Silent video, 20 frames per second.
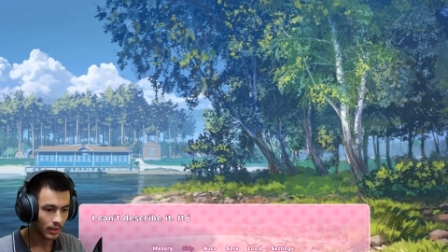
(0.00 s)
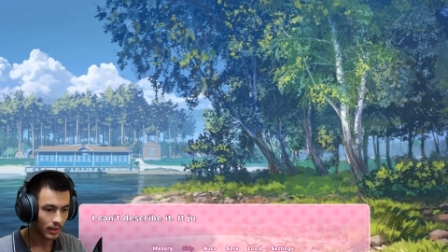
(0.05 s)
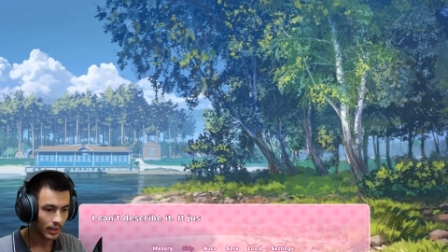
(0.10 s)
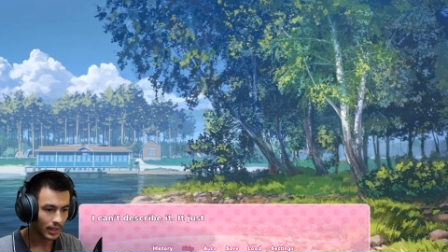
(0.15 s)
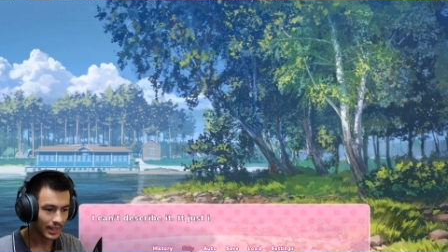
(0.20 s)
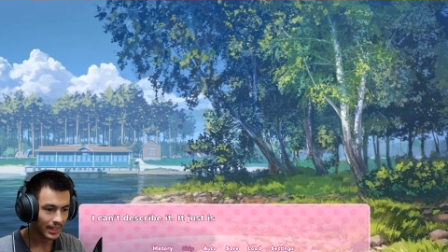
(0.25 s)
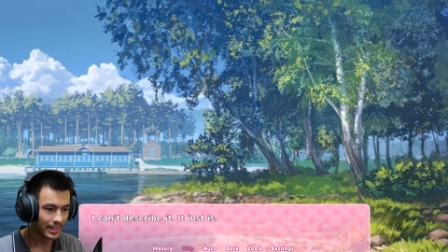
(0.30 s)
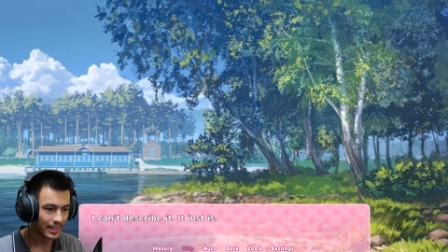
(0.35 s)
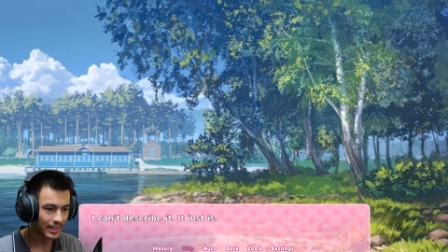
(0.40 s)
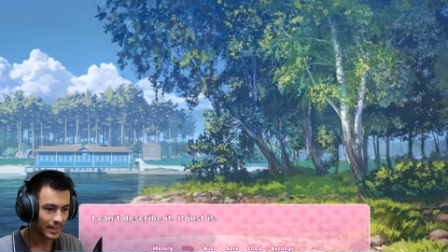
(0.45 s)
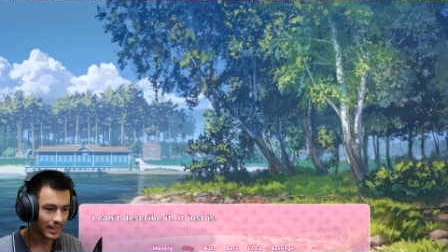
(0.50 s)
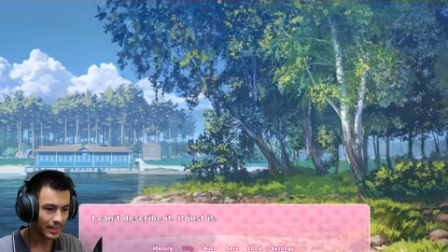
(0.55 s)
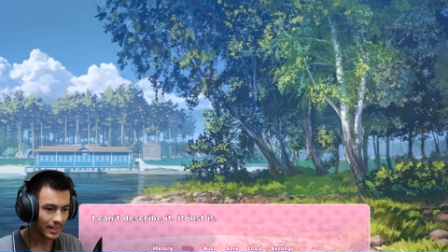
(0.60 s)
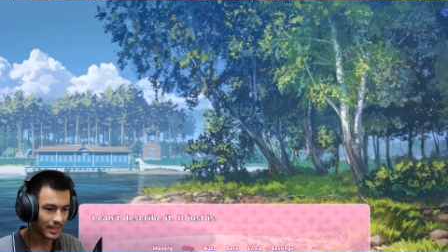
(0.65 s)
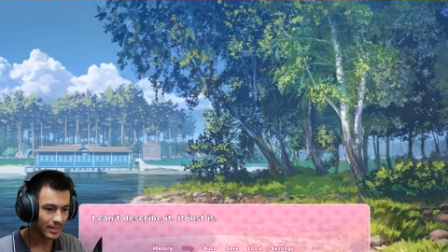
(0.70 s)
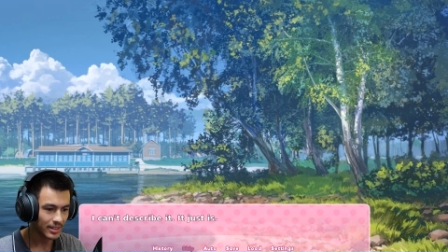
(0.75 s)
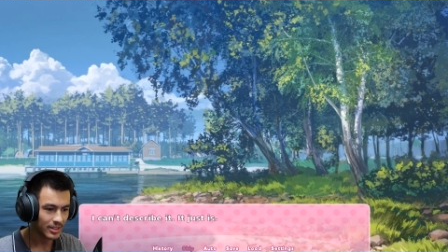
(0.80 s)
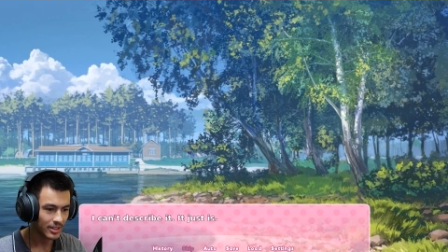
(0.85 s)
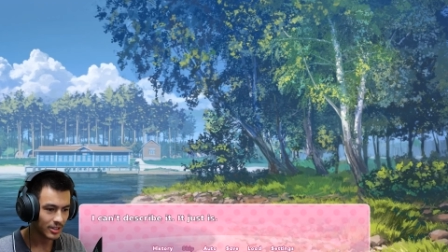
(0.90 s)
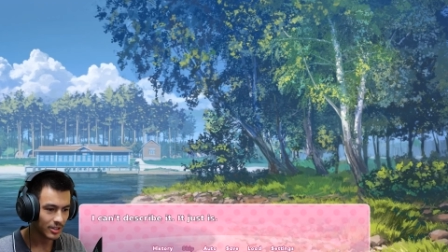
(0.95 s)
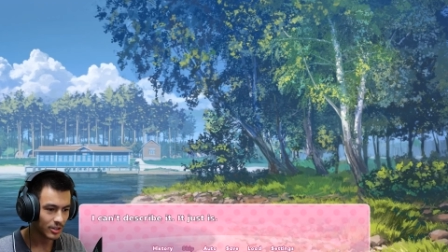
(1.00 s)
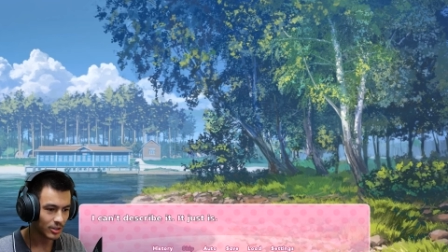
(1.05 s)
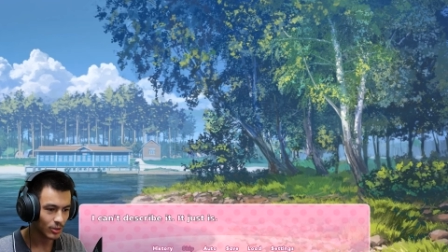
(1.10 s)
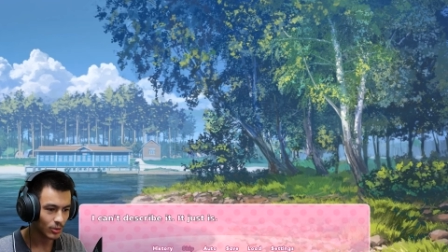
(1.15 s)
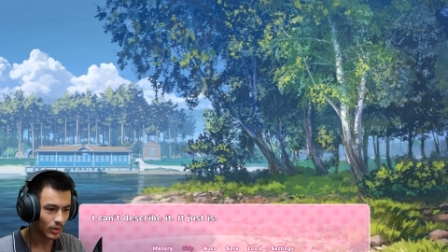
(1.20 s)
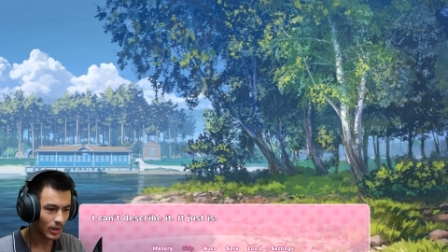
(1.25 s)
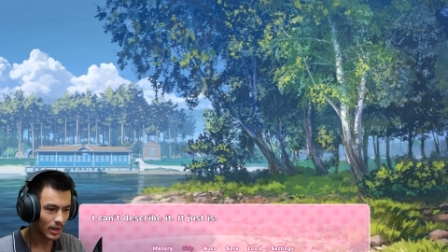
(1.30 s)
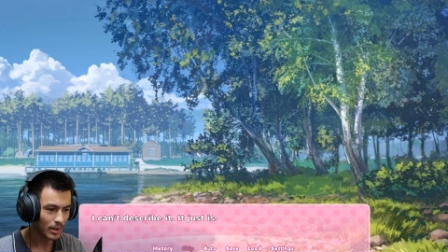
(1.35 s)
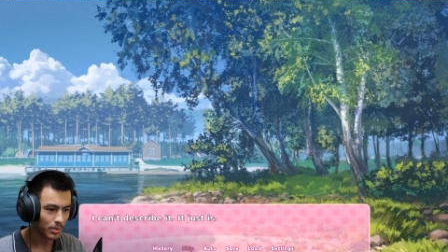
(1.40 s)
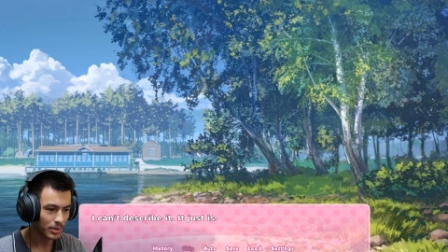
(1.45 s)
I can't
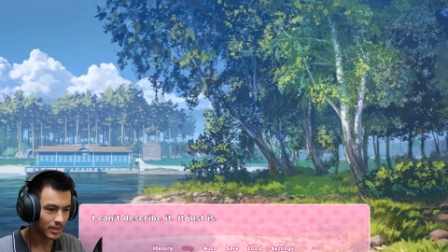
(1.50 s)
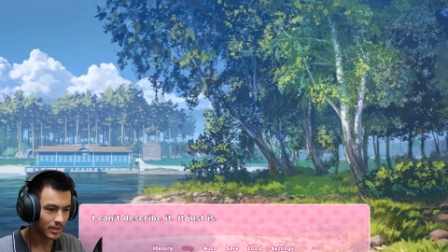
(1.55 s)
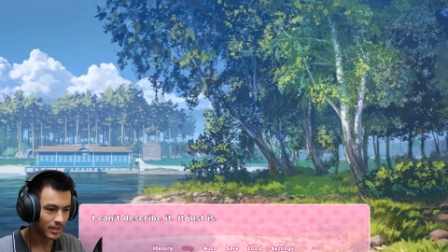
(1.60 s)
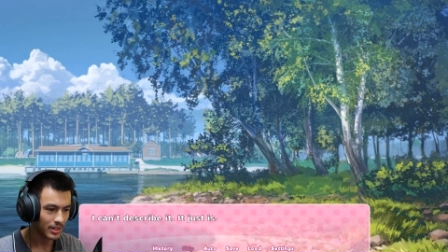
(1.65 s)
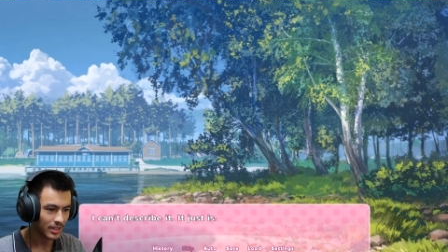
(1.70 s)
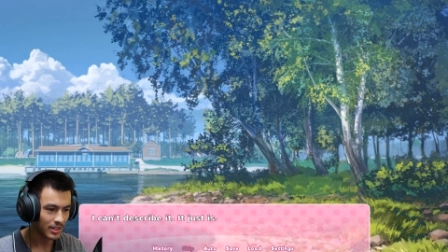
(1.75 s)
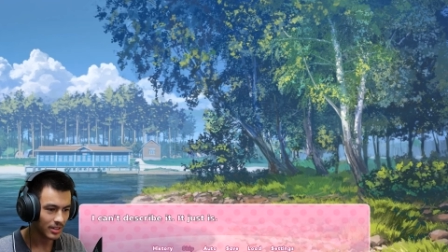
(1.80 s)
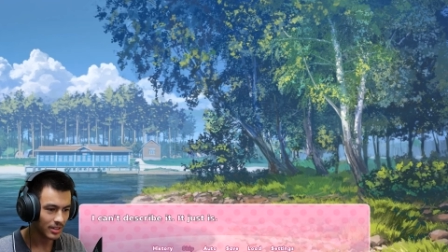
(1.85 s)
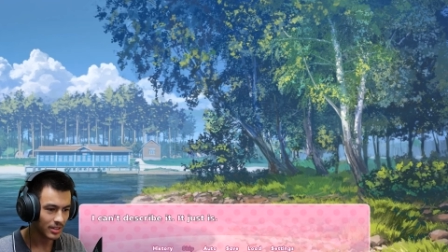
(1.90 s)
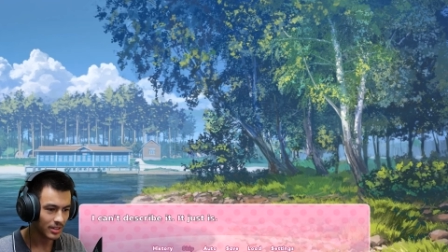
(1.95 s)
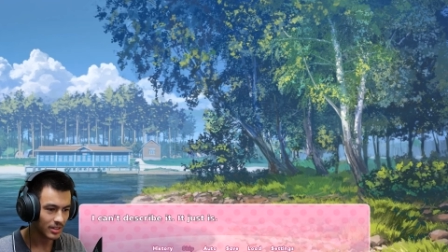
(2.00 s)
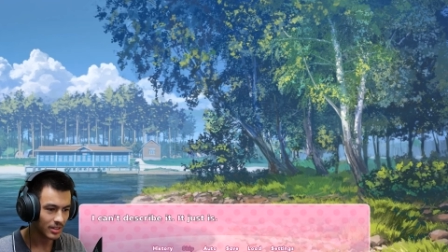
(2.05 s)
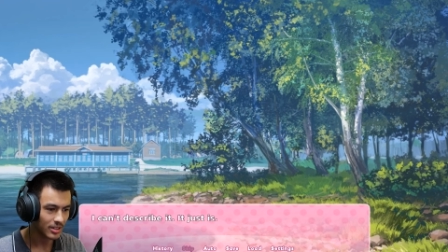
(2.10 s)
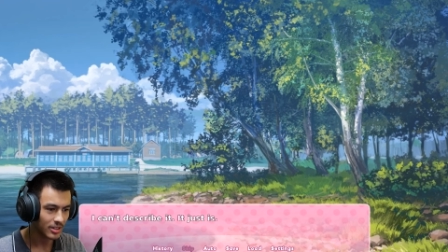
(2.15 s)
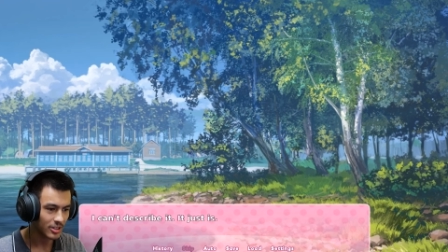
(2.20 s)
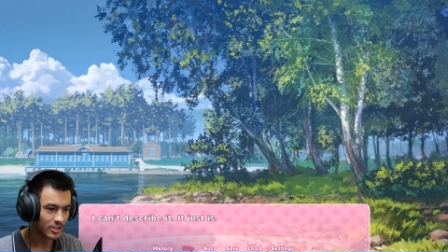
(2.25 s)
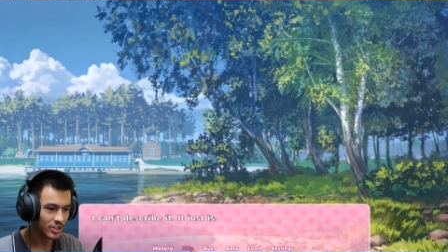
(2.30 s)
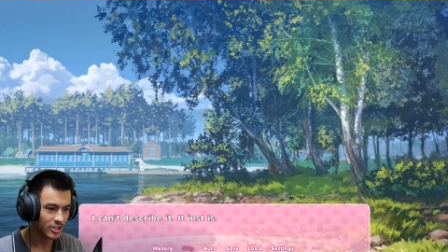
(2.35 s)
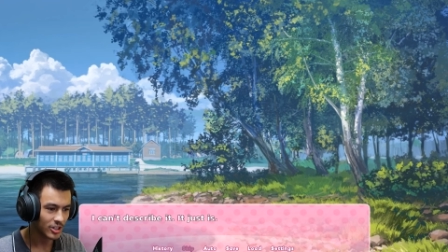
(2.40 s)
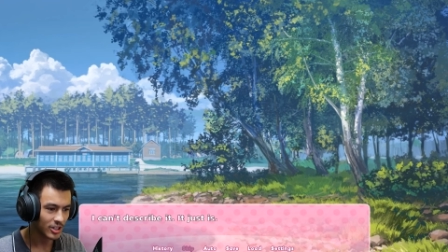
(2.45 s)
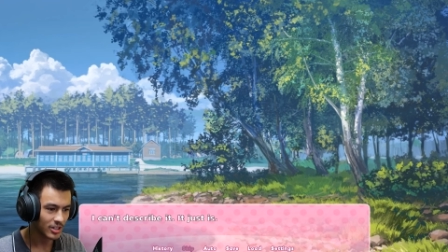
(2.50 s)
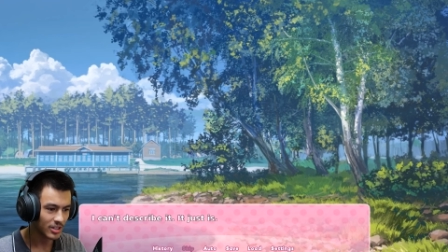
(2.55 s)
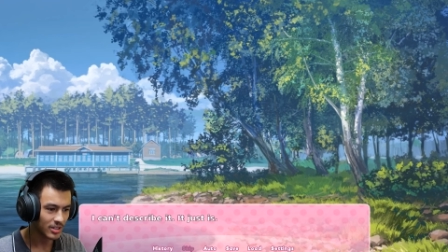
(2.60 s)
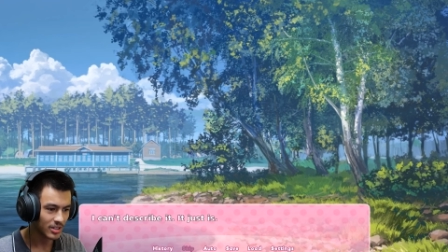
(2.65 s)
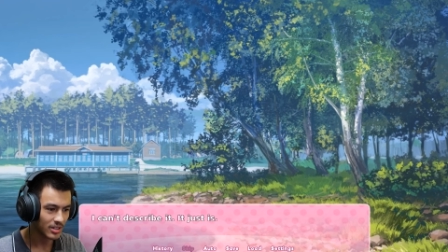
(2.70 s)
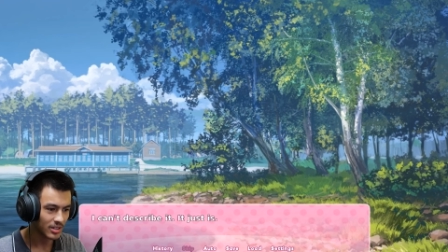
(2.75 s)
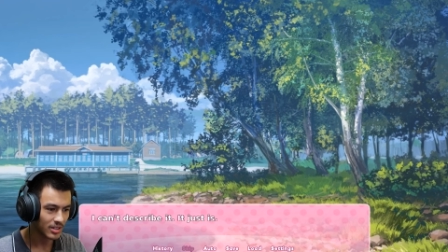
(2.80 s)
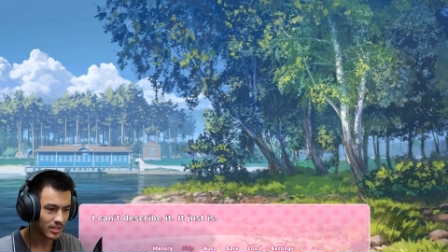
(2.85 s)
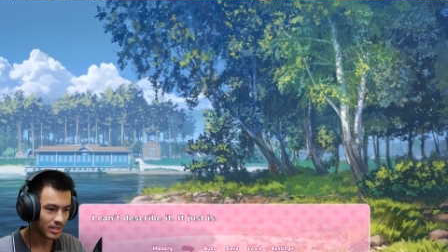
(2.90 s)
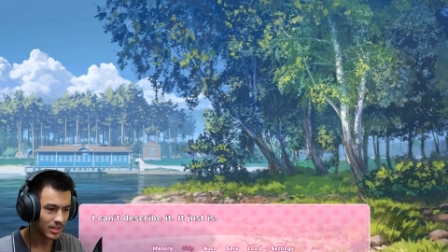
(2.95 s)
describe it, it just
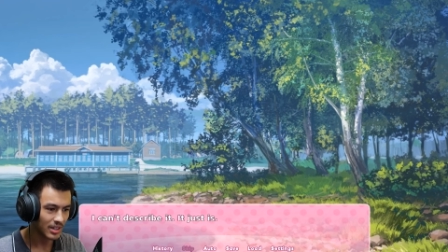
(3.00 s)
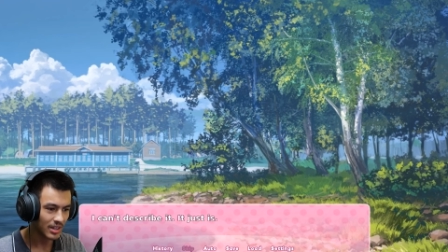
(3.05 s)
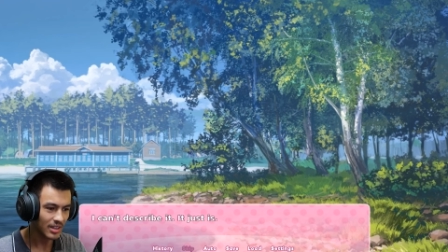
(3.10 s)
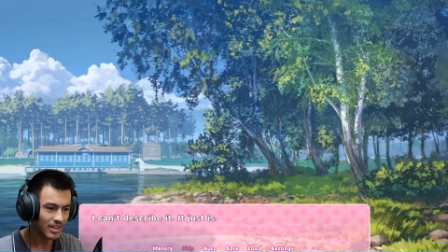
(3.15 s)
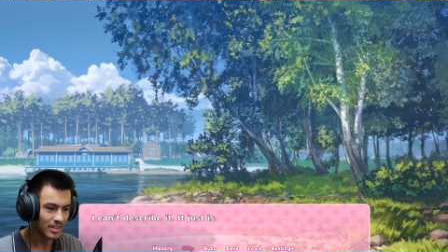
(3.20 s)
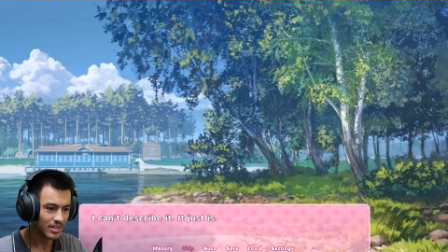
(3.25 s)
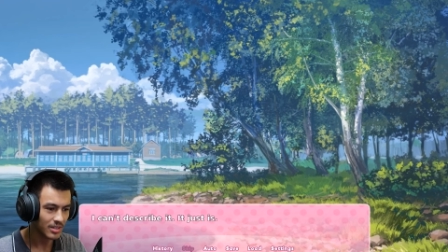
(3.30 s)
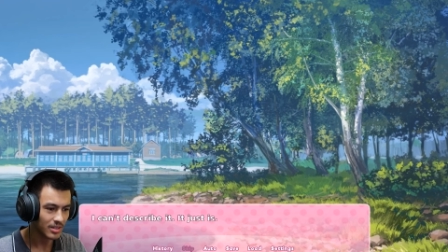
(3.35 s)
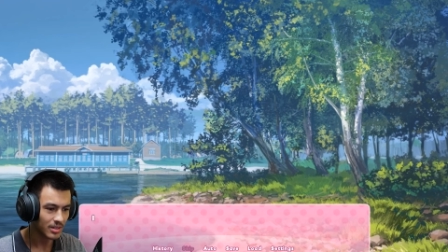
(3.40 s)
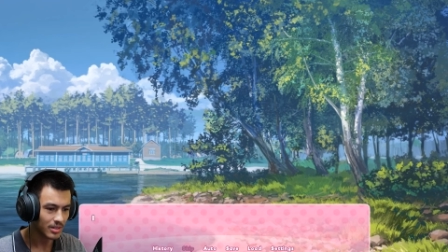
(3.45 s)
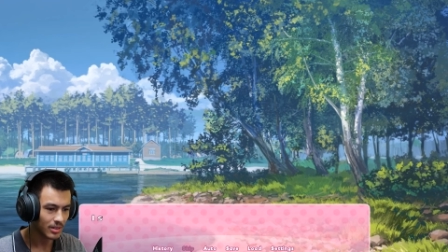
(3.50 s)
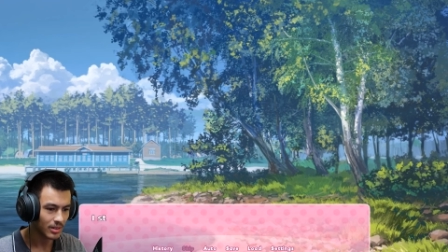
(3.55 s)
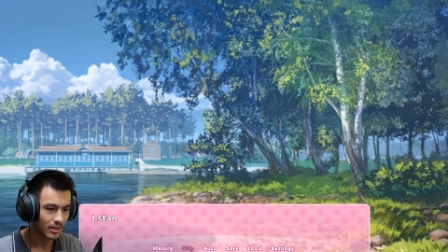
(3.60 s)
is.